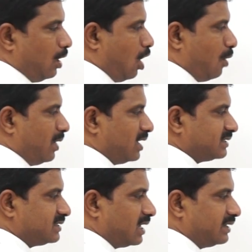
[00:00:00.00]
How many
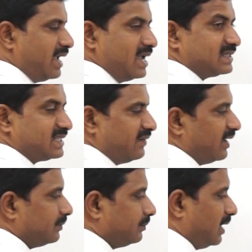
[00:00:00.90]
oxygens are there?
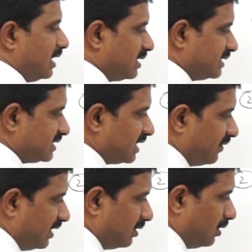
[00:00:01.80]
7. In that
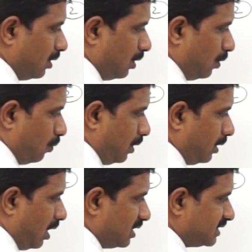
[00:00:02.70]
7,
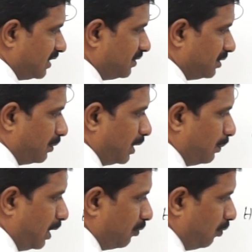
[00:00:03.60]
1 oxygen with a double
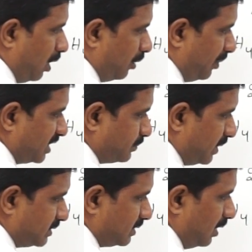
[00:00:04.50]
bond O on
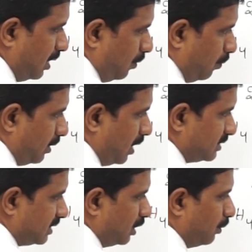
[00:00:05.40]
phosphorus, 1
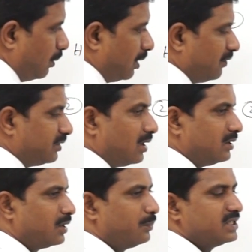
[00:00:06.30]
oxygen double bond with
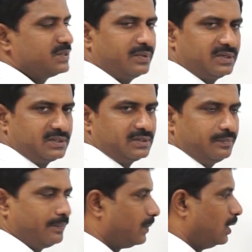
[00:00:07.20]
another phosphorus.
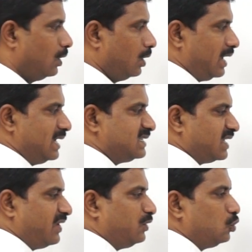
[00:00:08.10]
In
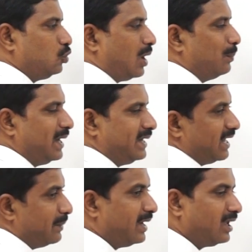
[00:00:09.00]
7, 2
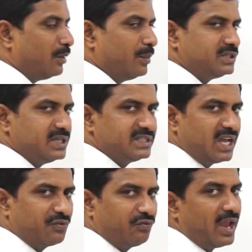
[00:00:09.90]
completed. Remaining how much is
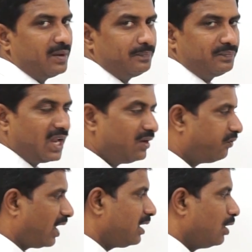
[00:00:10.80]
there? 5. In
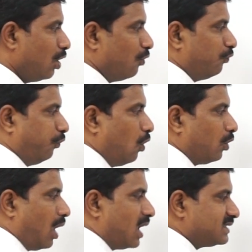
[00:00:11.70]
5,
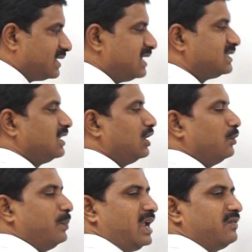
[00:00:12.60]
4 oxygens
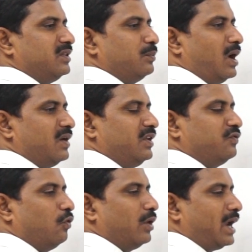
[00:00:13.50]
make with bond with
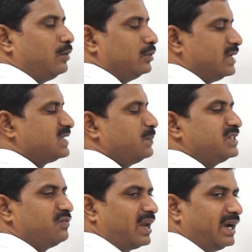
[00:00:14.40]
4 hydrogens.
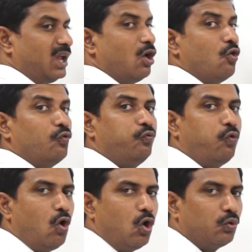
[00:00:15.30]
Means we are getting
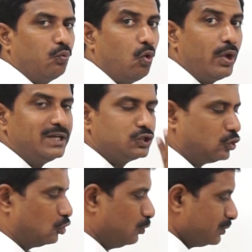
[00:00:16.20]
4 OH
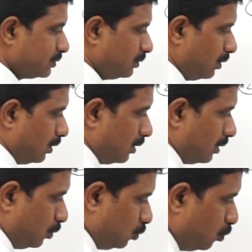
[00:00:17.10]
groups.
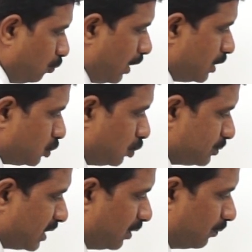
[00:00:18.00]
2 OH
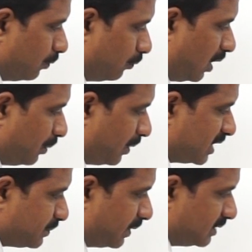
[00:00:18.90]
groups on 1
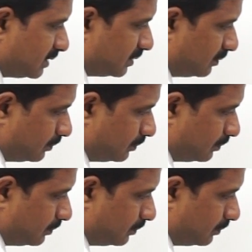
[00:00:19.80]
phosphorus.